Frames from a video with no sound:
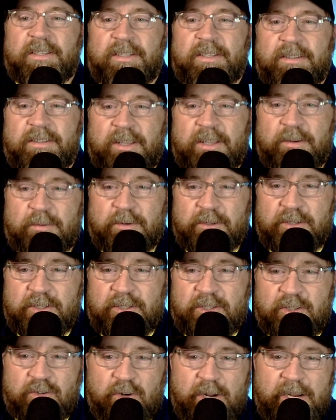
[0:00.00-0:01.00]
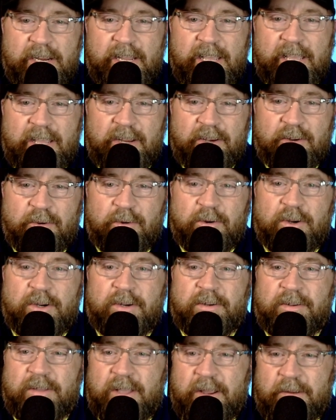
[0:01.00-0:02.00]
They were destroyed at
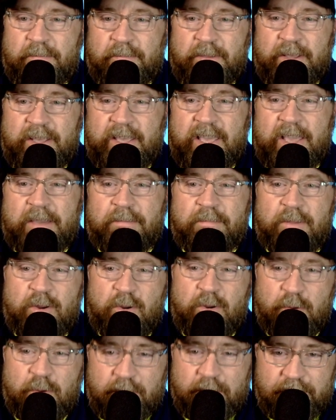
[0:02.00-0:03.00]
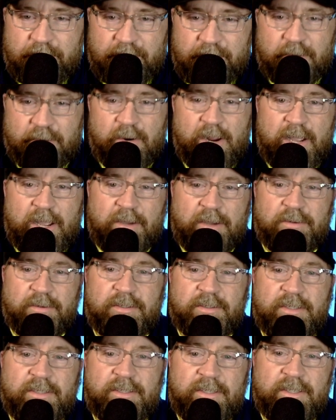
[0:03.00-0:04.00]
Endor and became manure for the
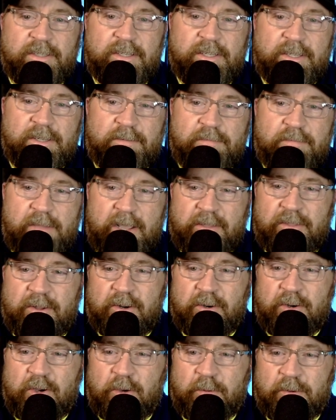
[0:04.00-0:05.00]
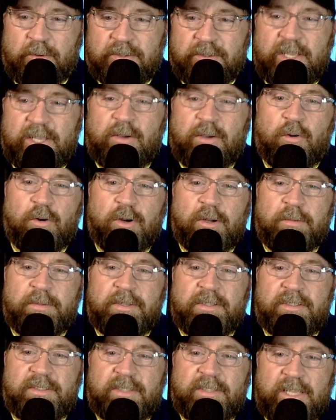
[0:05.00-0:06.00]
ground. Make their nobles like Oreb
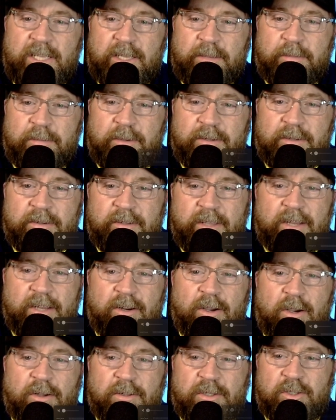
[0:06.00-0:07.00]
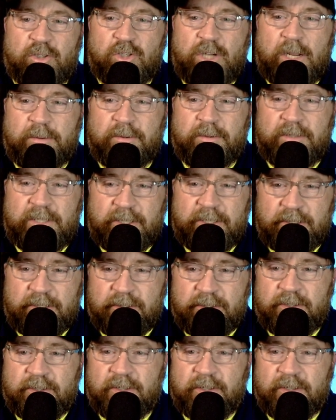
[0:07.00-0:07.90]
and Zeb, and all their tribal leaders